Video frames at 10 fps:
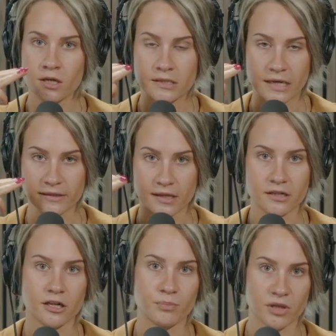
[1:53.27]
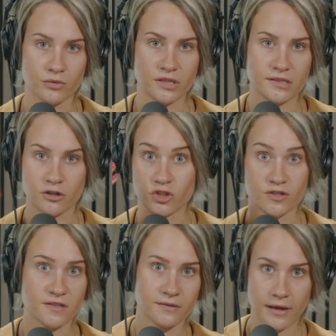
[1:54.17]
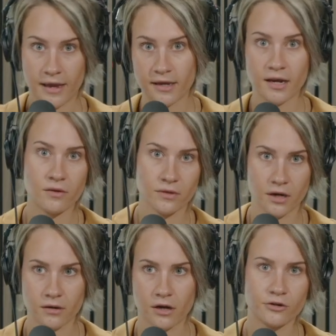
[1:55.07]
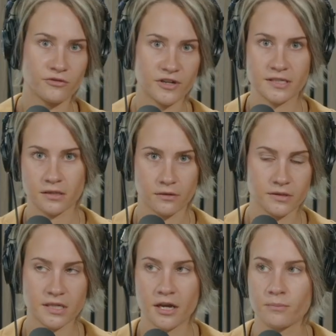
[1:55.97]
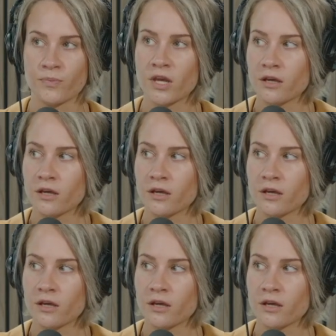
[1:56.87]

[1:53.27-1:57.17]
dilated capillaries that are just hanging out there on your face all the time,